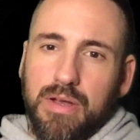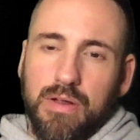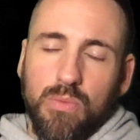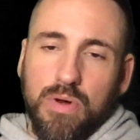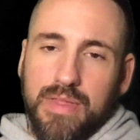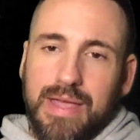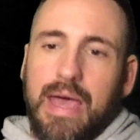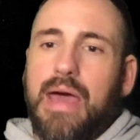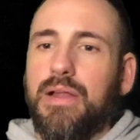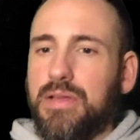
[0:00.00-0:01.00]
were the
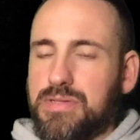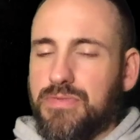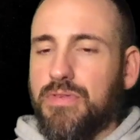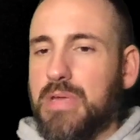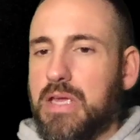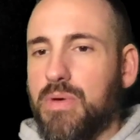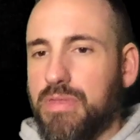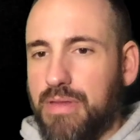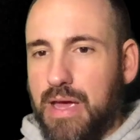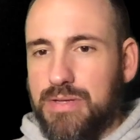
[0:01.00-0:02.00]
catalyst for me
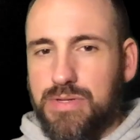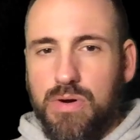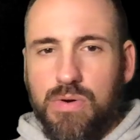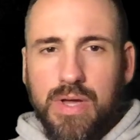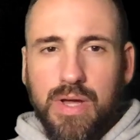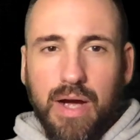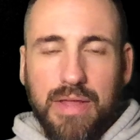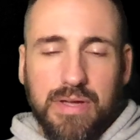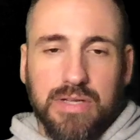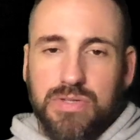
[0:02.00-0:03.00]
with that. So I
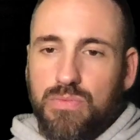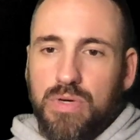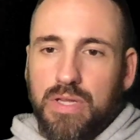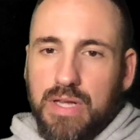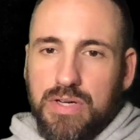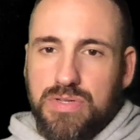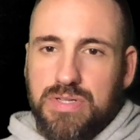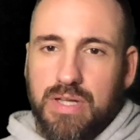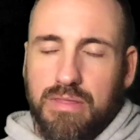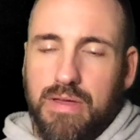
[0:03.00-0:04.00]
think it's a really
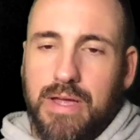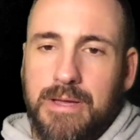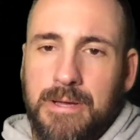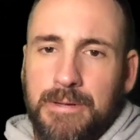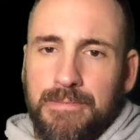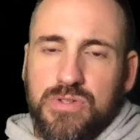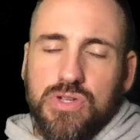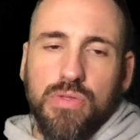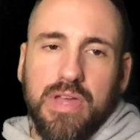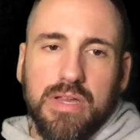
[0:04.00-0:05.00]
interesting thing.
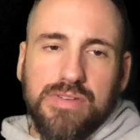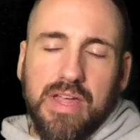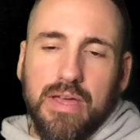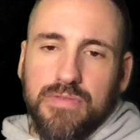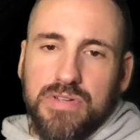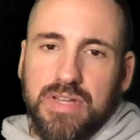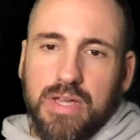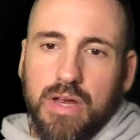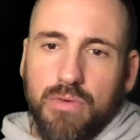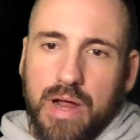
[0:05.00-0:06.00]
So thanks again for
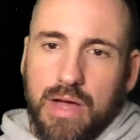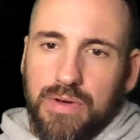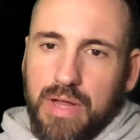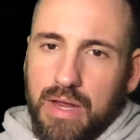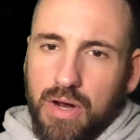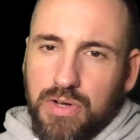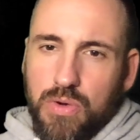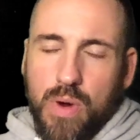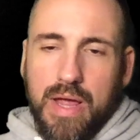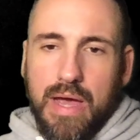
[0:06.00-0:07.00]
sticking around, and on your
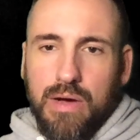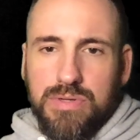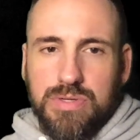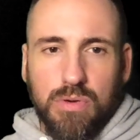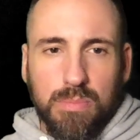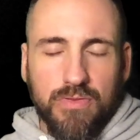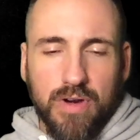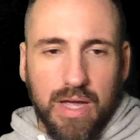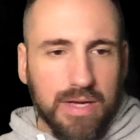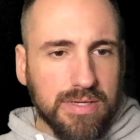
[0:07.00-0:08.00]
way out, don't
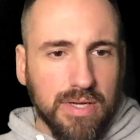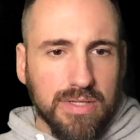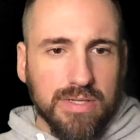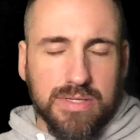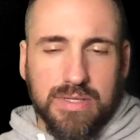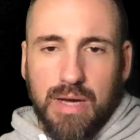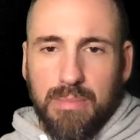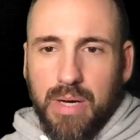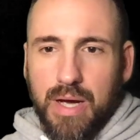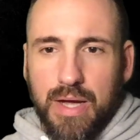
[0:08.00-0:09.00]
forget to
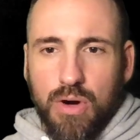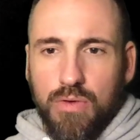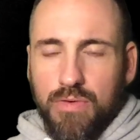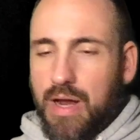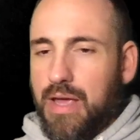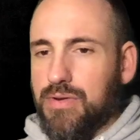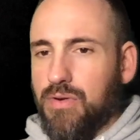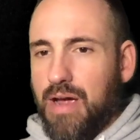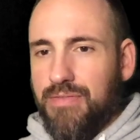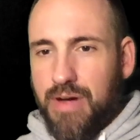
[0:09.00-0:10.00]
stop by over at
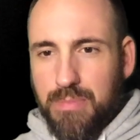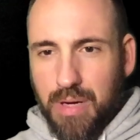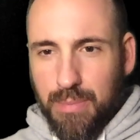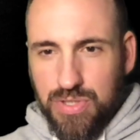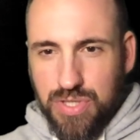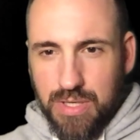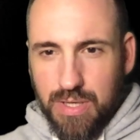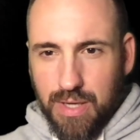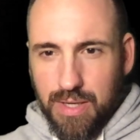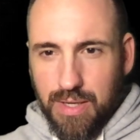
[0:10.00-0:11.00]

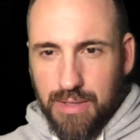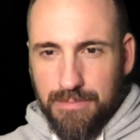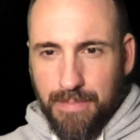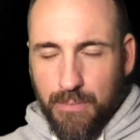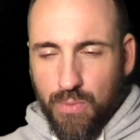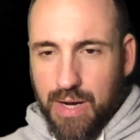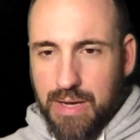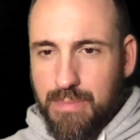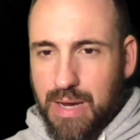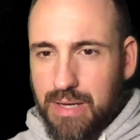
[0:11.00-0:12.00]
graphitepublishing.com,
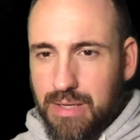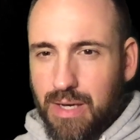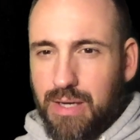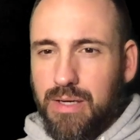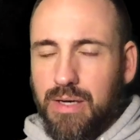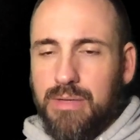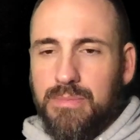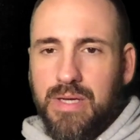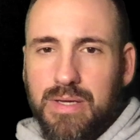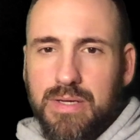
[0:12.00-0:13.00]

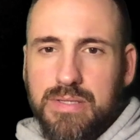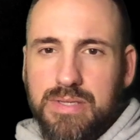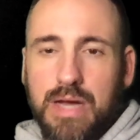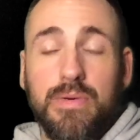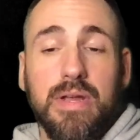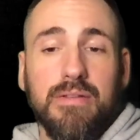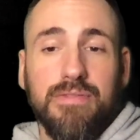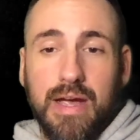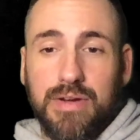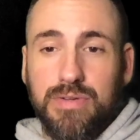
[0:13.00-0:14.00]
ryanmain.com,
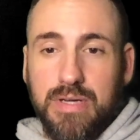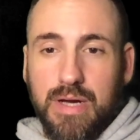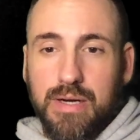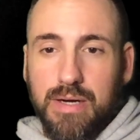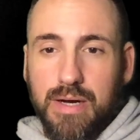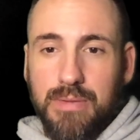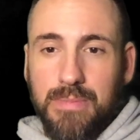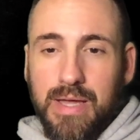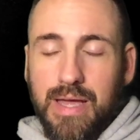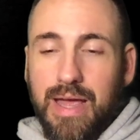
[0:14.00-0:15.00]

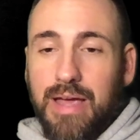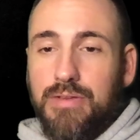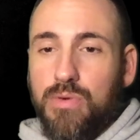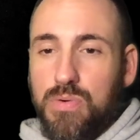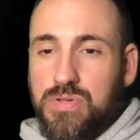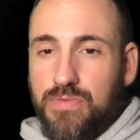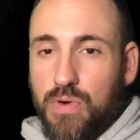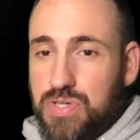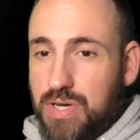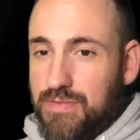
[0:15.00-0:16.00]
sightreadingfactory.com, and of course
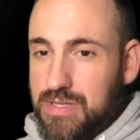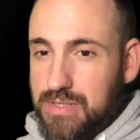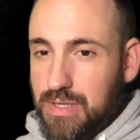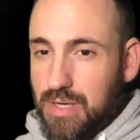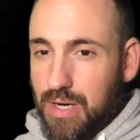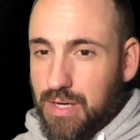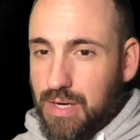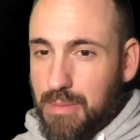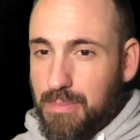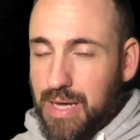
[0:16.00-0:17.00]

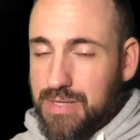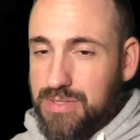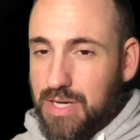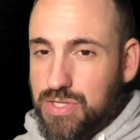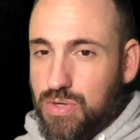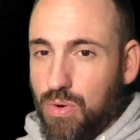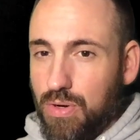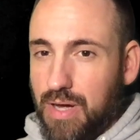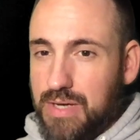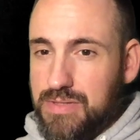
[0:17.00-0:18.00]

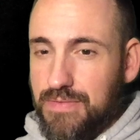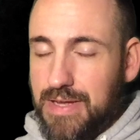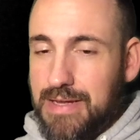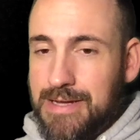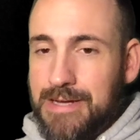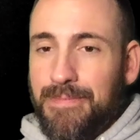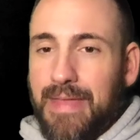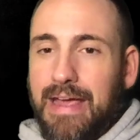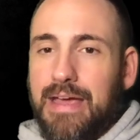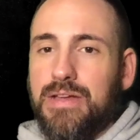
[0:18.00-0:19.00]
vocevista.com/choralosophy,
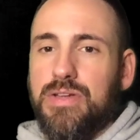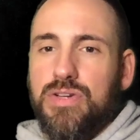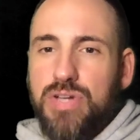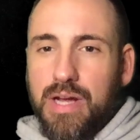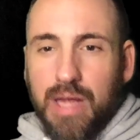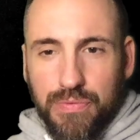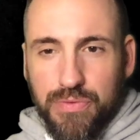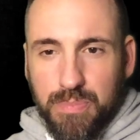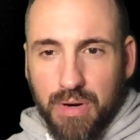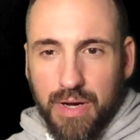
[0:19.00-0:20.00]
and check out
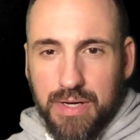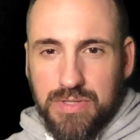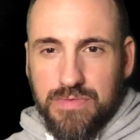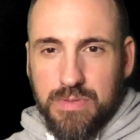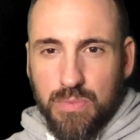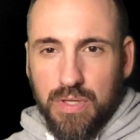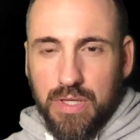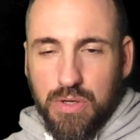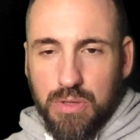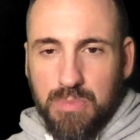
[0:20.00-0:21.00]
the products of some really
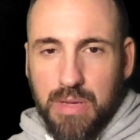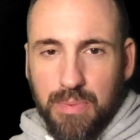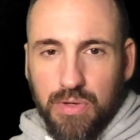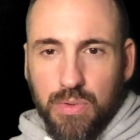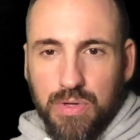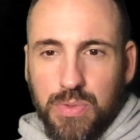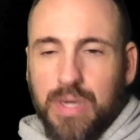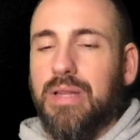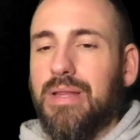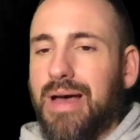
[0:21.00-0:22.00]
good people who are
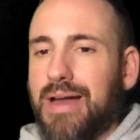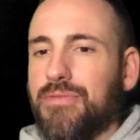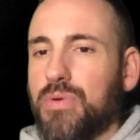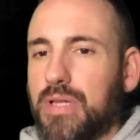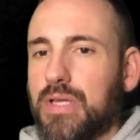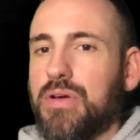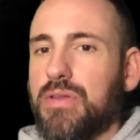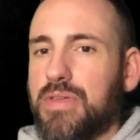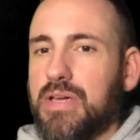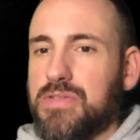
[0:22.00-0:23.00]
doing a lot of really
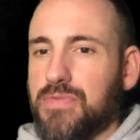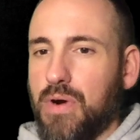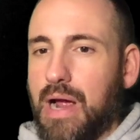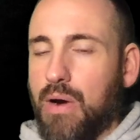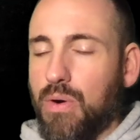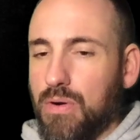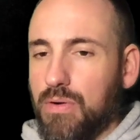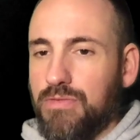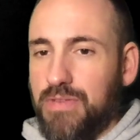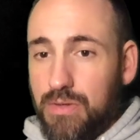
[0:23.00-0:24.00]
good things for our
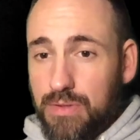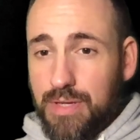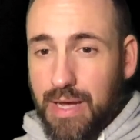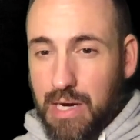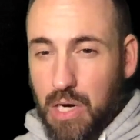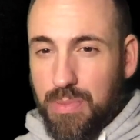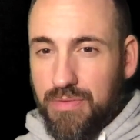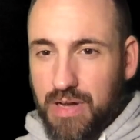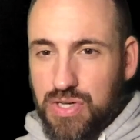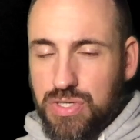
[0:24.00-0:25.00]
field and our
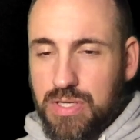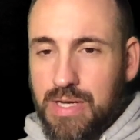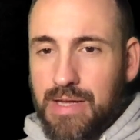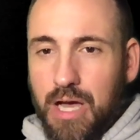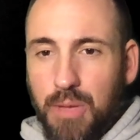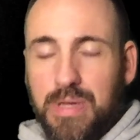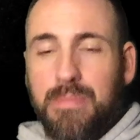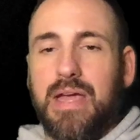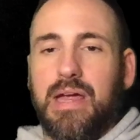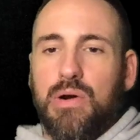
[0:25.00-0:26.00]
profession, helping
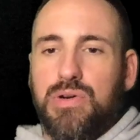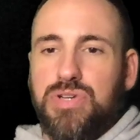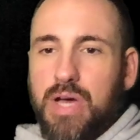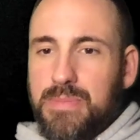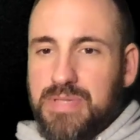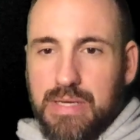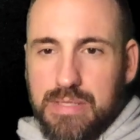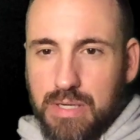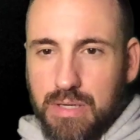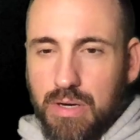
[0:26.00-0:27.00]
make our jobs
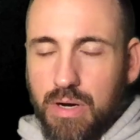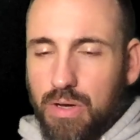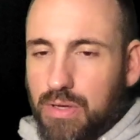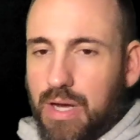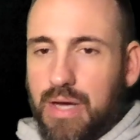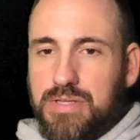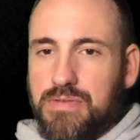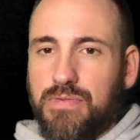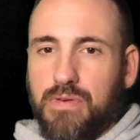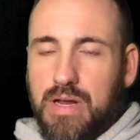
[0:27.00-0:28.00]
easier, all kinds
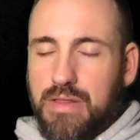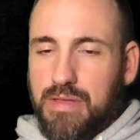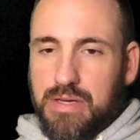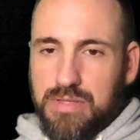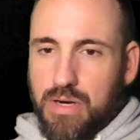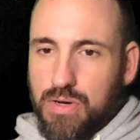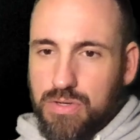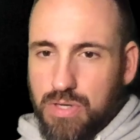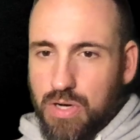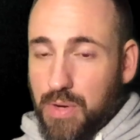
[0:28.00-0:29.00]
of great things that are
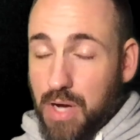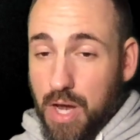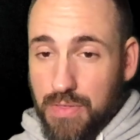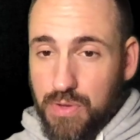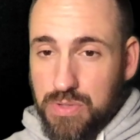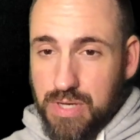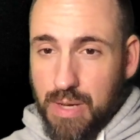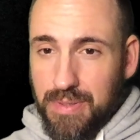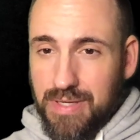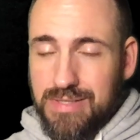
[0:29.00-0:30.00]
going on at those
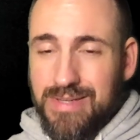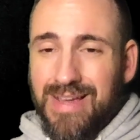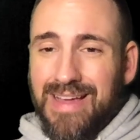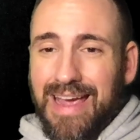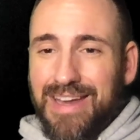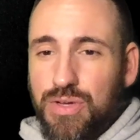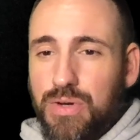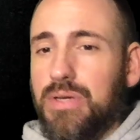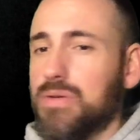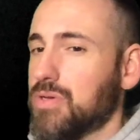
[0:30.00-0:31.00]
companies. And you
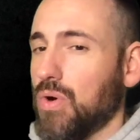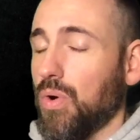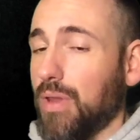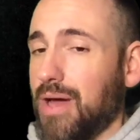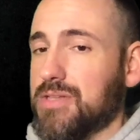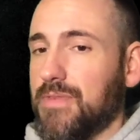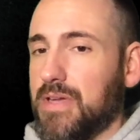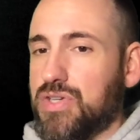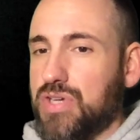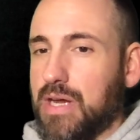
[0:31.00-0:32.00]
can use Choralosophy
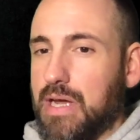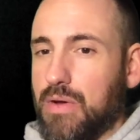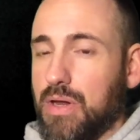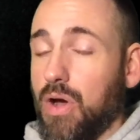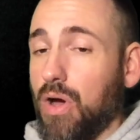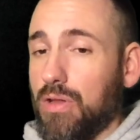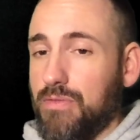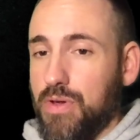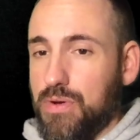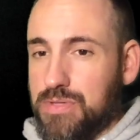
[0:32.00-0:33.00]
at checkout at all of
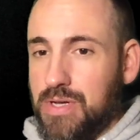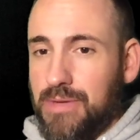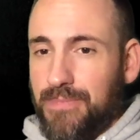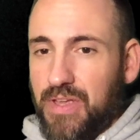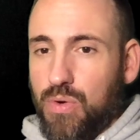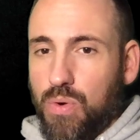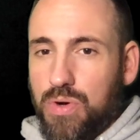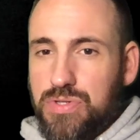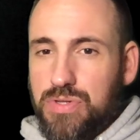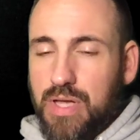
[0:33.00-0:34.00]
those in
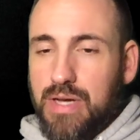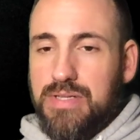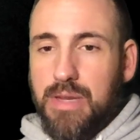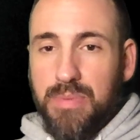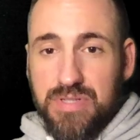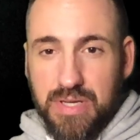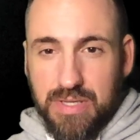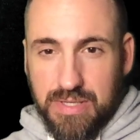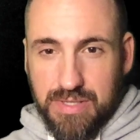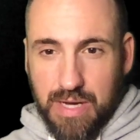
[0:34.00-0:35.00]
order to get a 10%
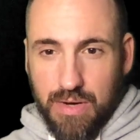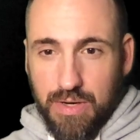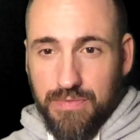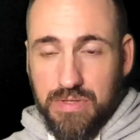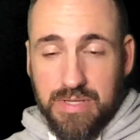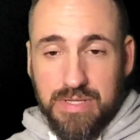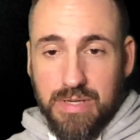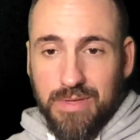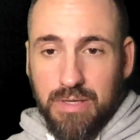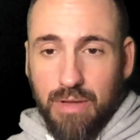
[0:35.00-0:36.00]
discount if you see
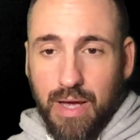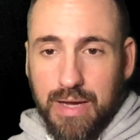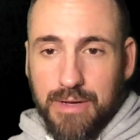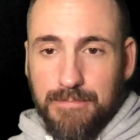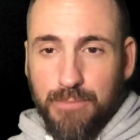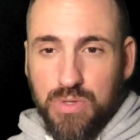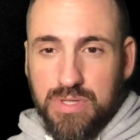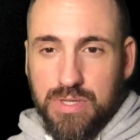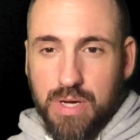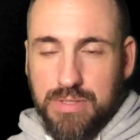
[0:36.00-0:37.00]
something you like, which
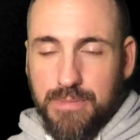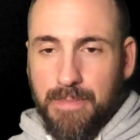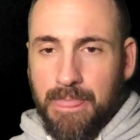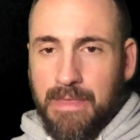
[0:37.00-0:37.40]
is awesome.